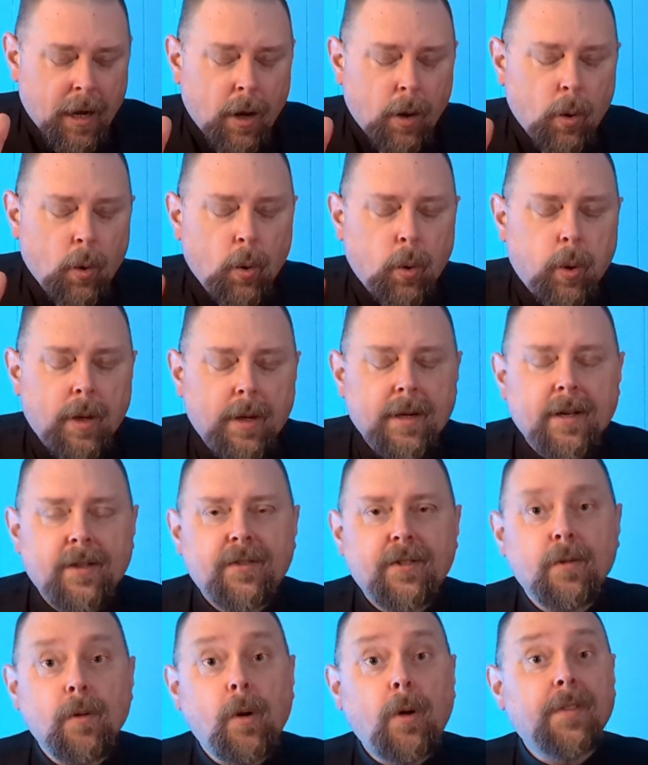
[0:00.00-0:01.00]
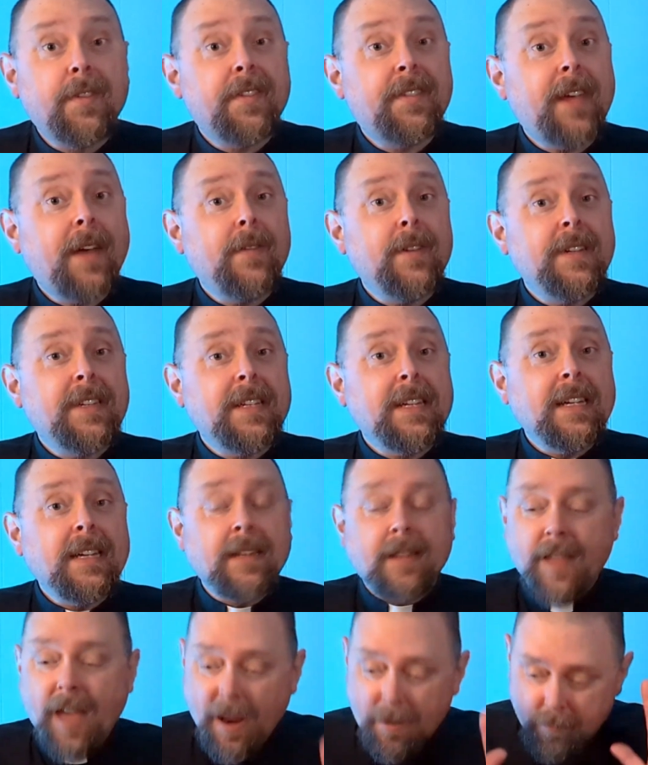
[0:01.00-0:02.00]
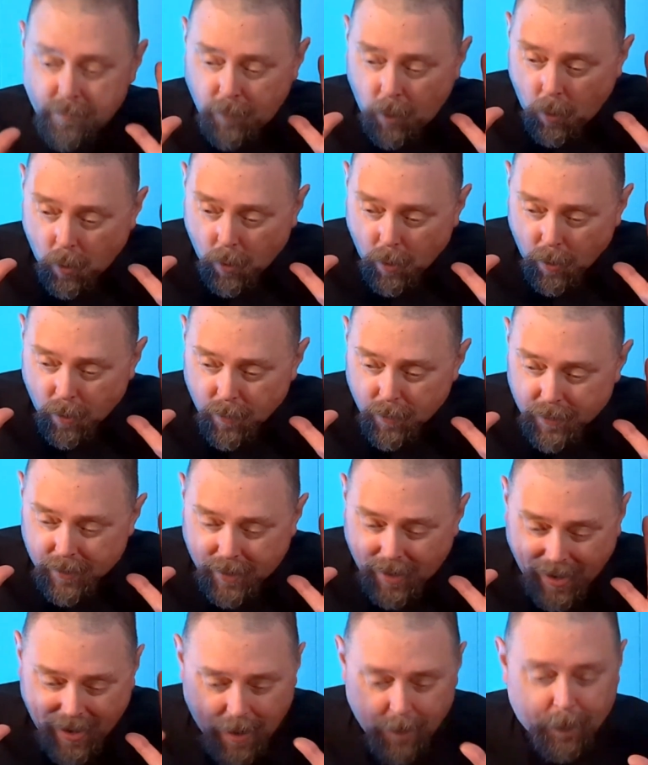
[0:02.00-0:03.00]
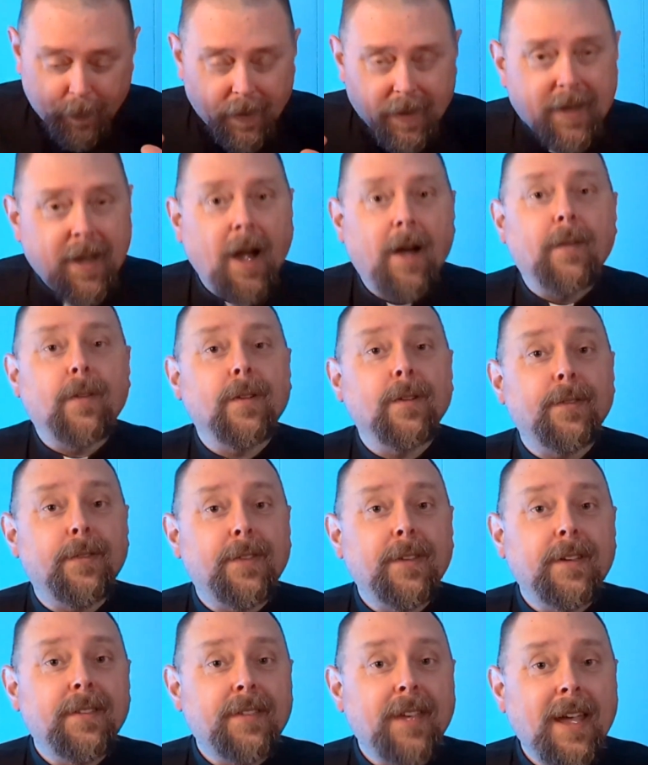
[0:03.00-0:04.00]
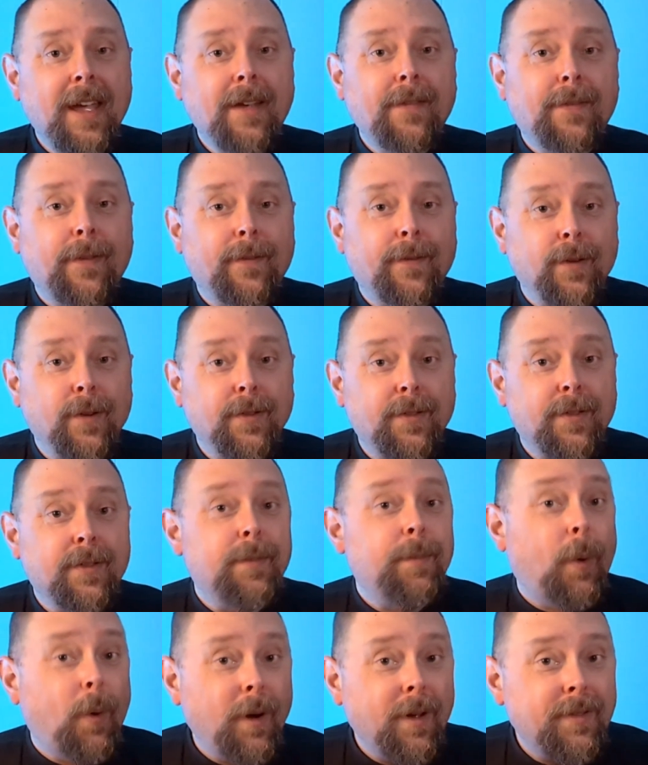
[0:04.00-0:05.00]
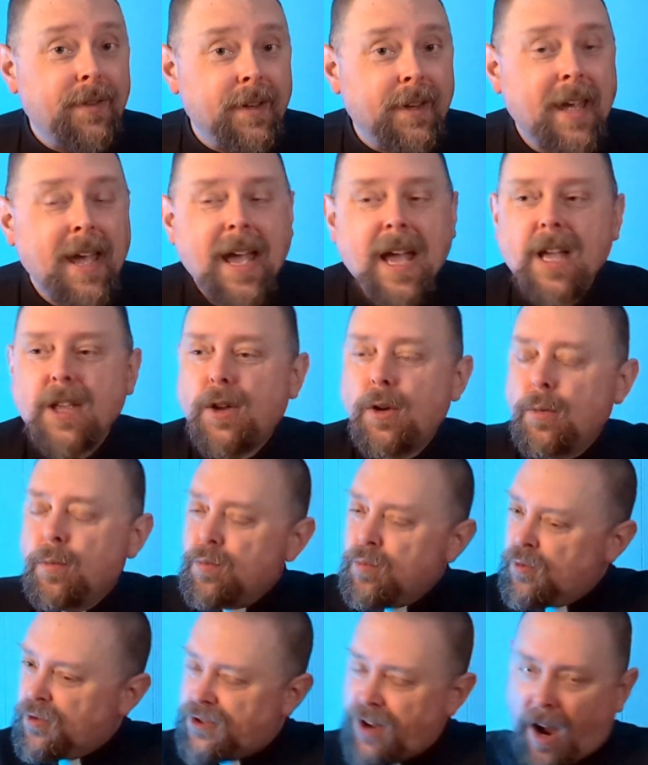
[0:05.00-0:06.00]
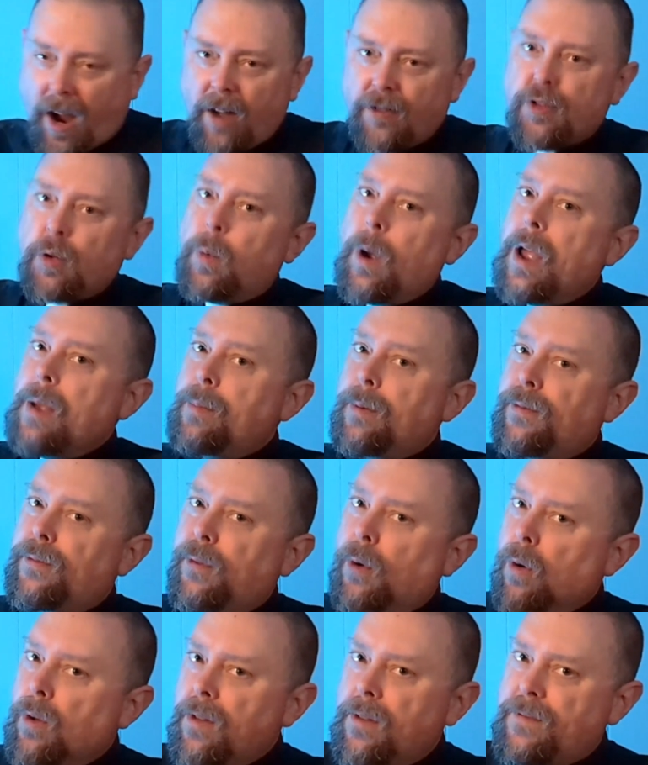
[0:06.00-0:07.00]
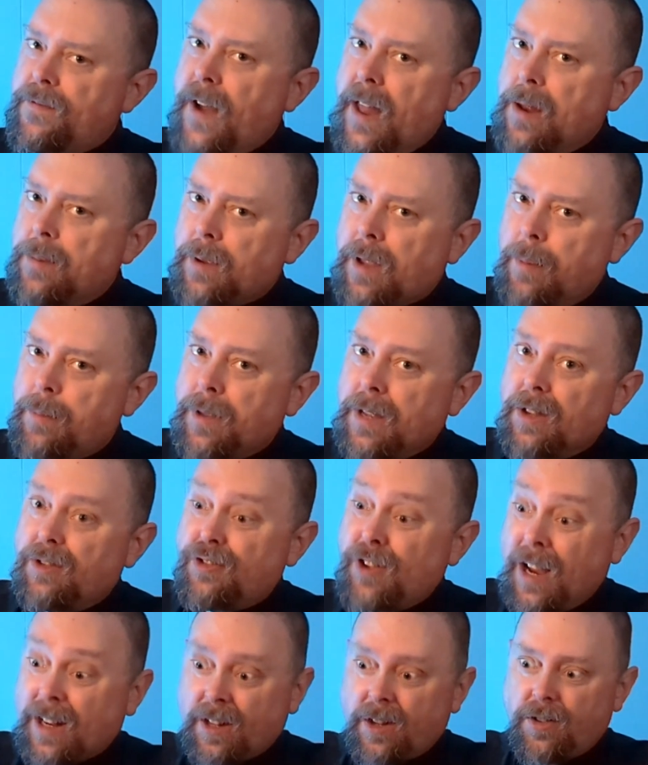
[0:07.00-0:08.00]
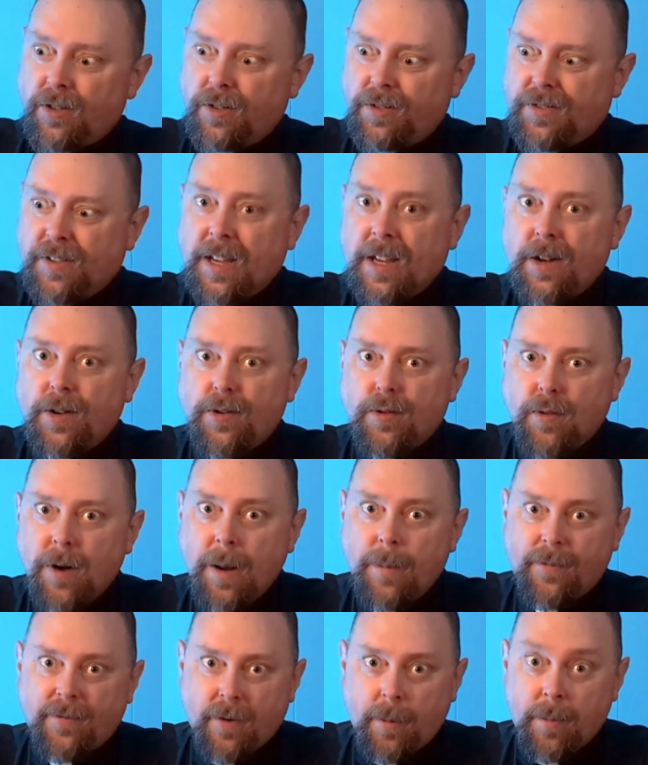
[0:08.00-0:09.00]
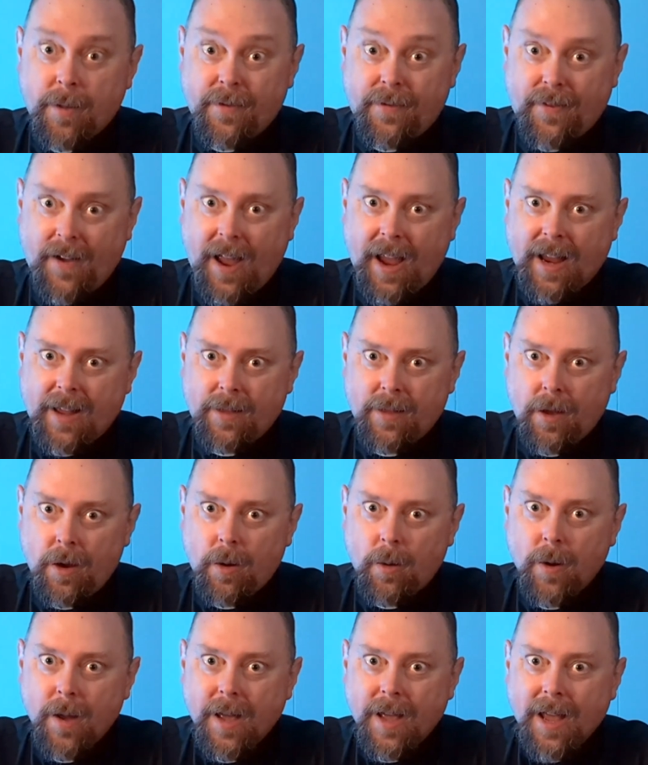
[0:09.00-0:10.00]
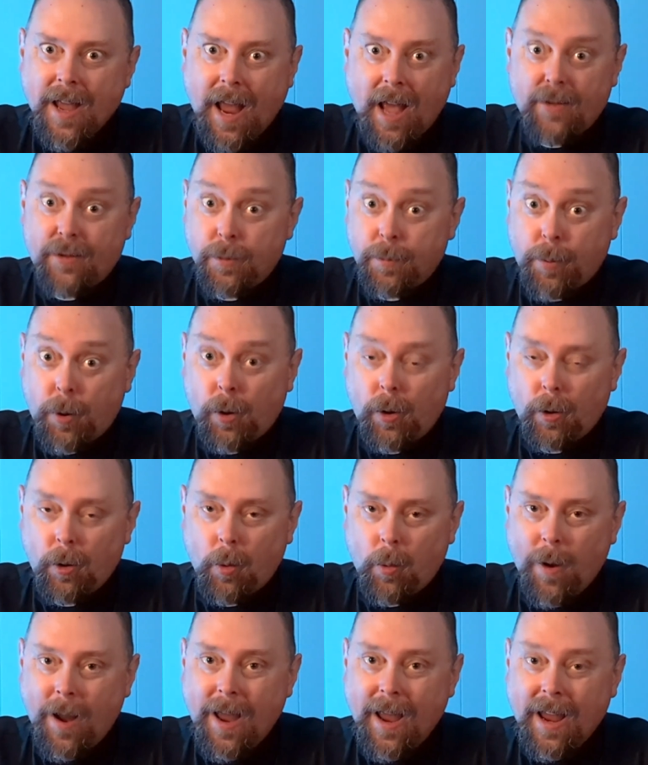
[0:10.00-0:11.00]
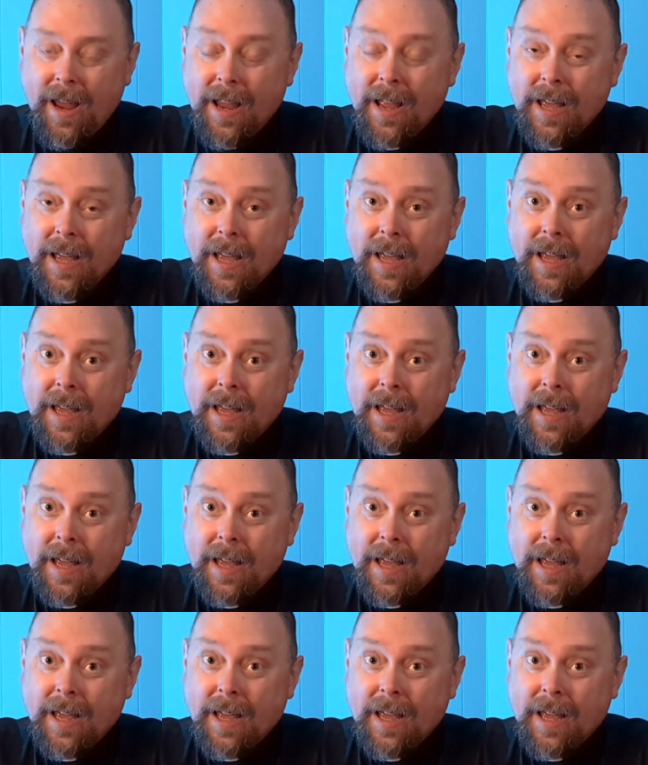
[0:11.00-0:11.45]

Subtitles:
Whew. She rolls a 17. That more than amply covers the save versus poison. You dodge away before the venom can be injected. You see it drip from the fang, though, as you pull away,